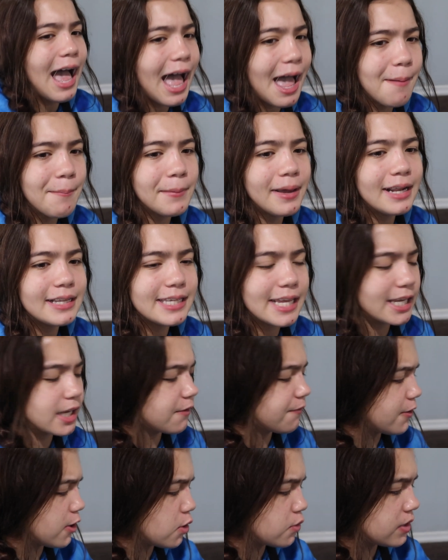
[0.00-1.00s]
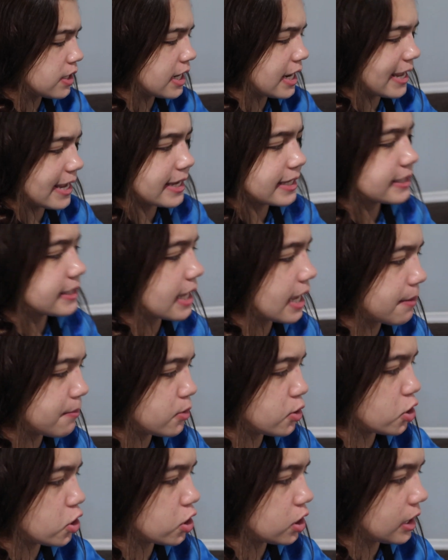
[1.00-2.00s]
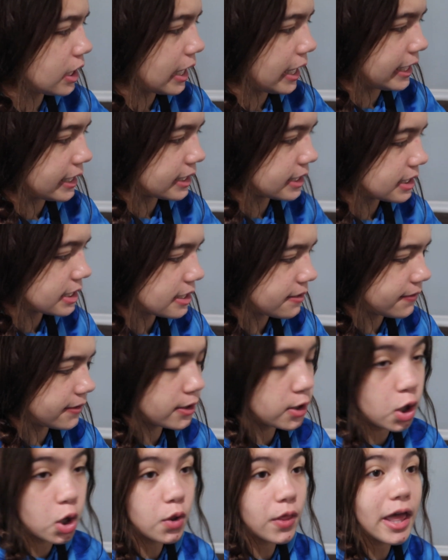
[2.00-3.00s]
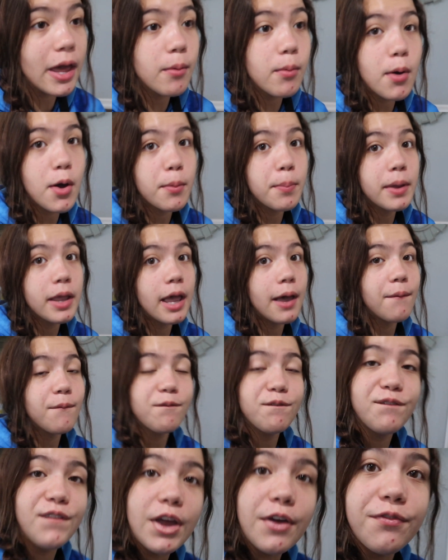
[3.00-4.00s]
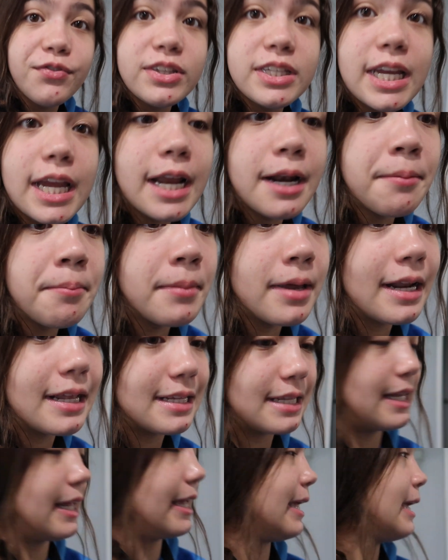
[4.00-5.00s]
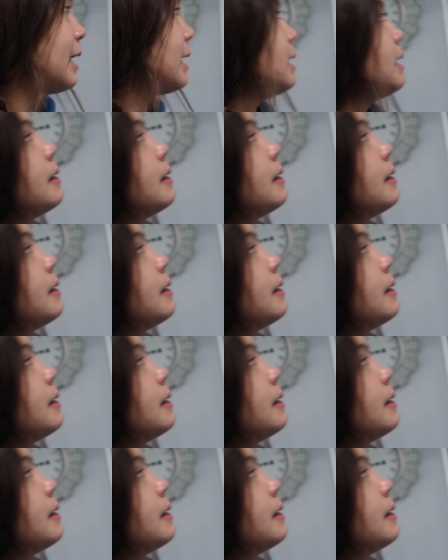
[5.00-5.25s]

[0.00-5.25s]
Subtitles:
I'm gonna take your phone the next time you're late, even though they woke me up 15 minutes late.